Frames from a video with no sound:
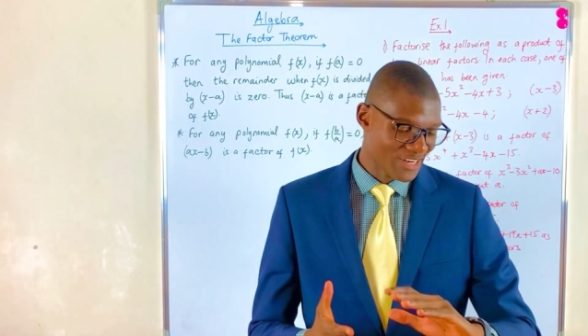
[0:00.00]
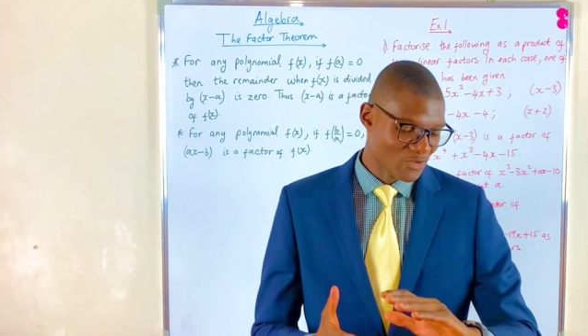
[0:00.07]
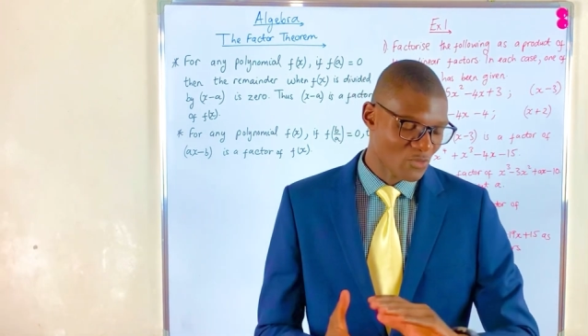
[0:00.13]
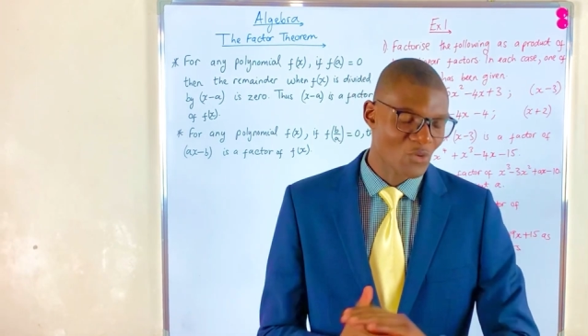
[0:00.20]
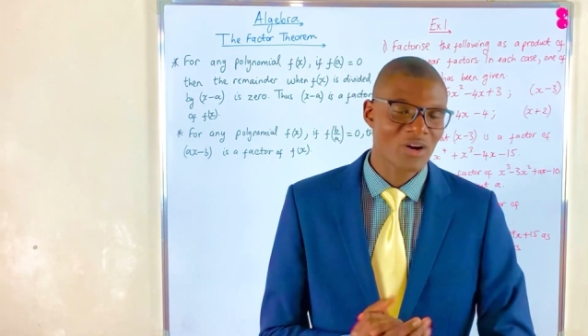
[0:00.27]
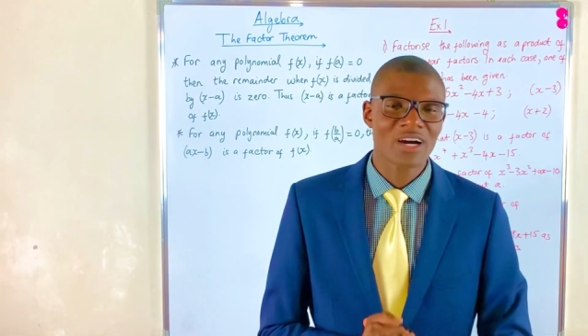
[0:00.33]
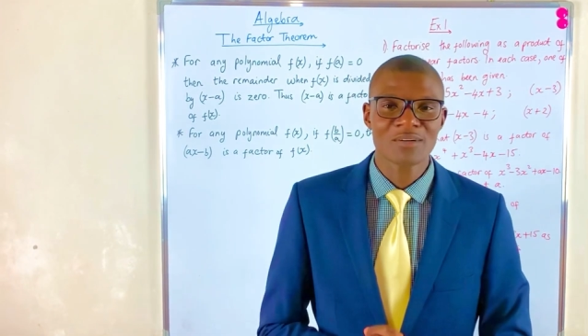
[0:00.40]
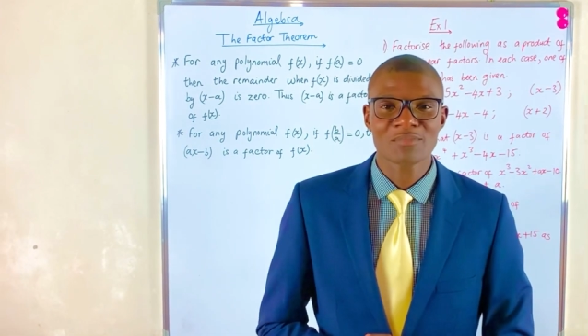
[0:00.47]

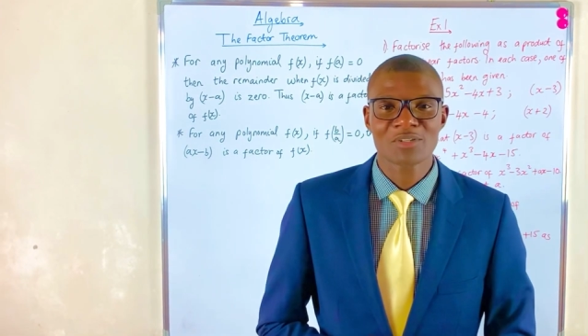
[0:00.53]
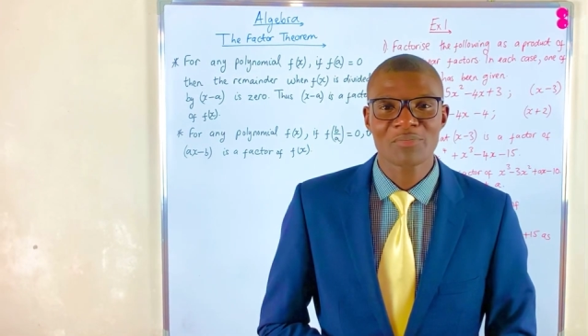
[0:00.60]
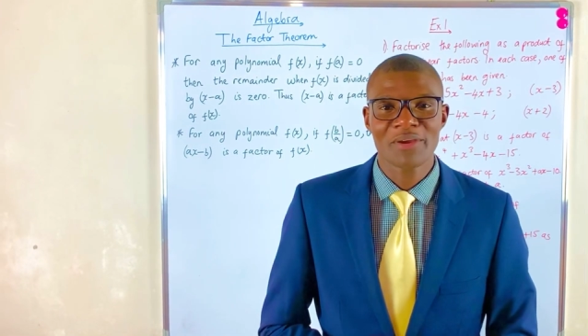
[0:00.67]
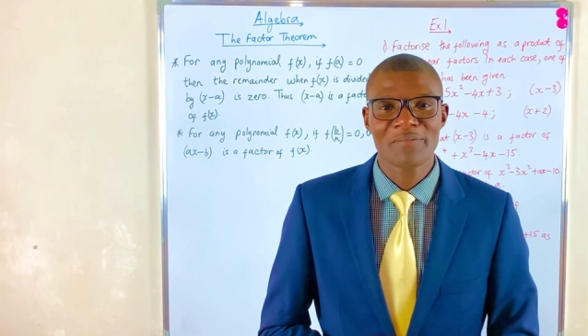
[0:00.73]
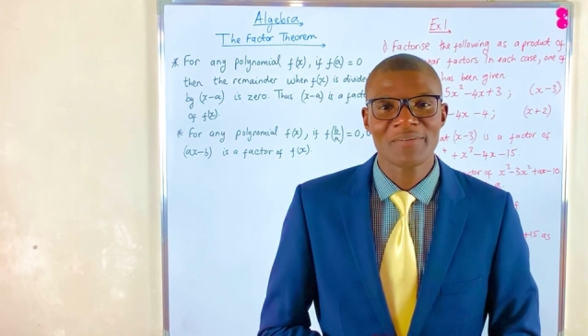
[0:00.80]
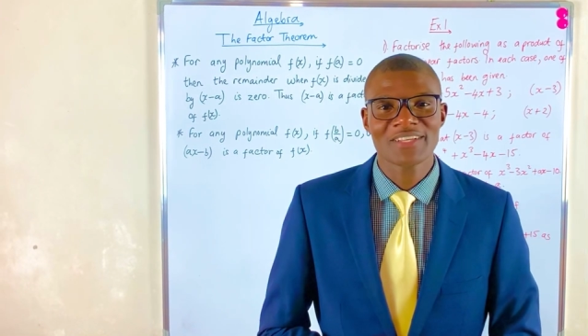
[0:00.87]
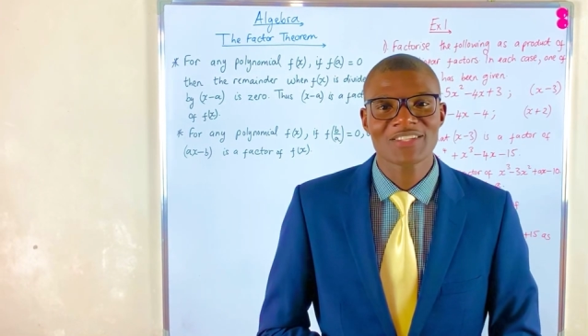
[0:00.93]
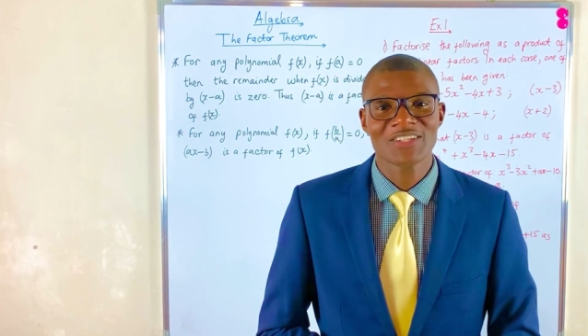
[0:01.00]
welcome to Peri
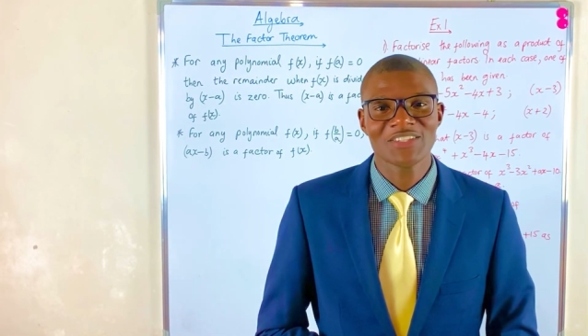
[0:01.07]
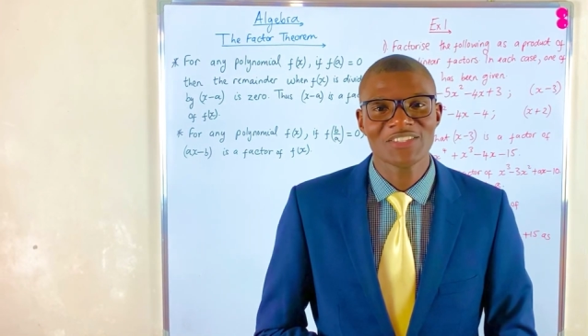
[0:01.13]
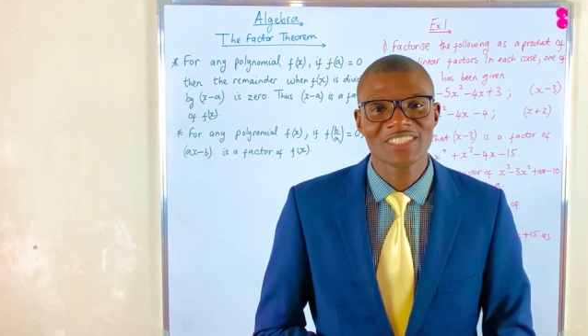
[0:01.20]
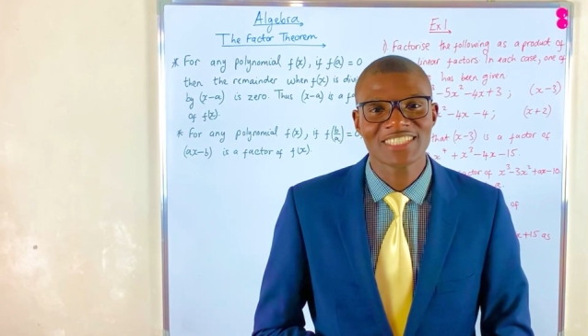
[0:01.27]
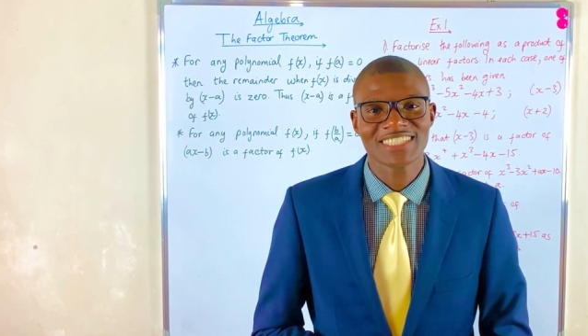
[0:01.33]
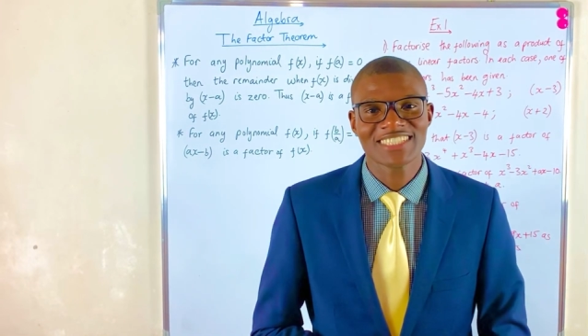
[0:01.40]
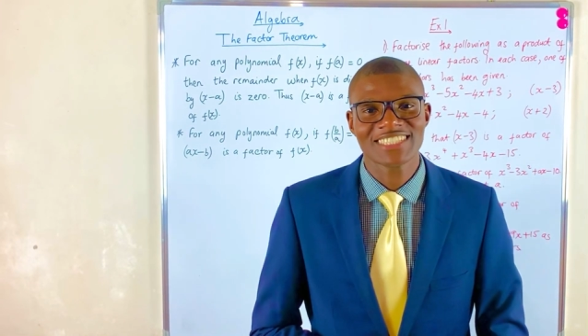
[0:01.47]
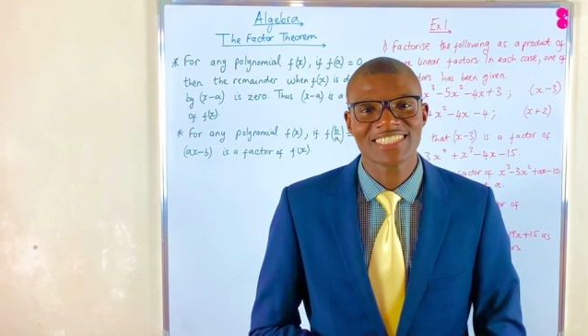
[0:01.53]

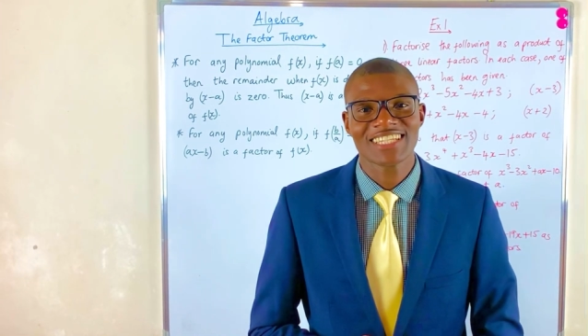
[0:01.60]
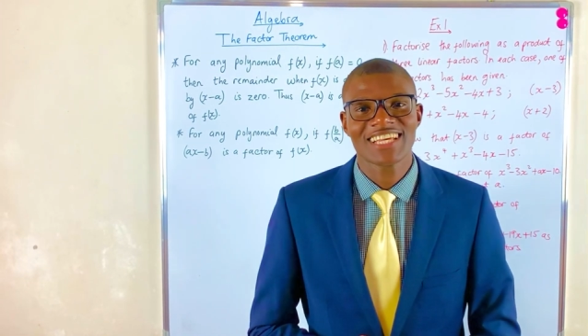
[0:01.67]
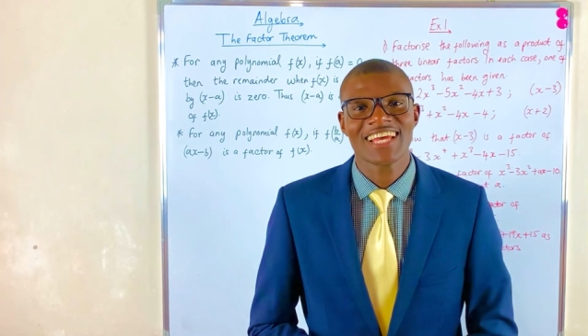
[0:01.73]
Solutions.